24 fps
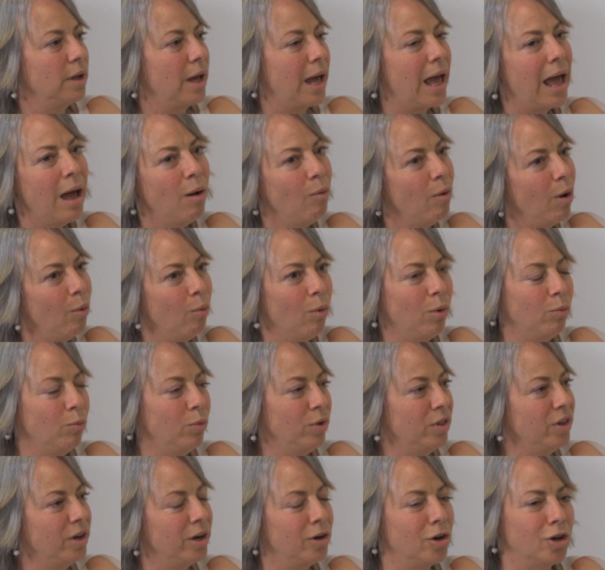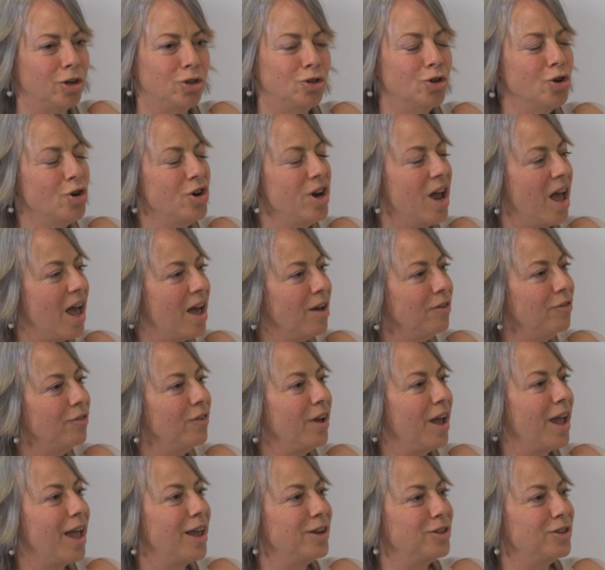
how I want with it, and I don't have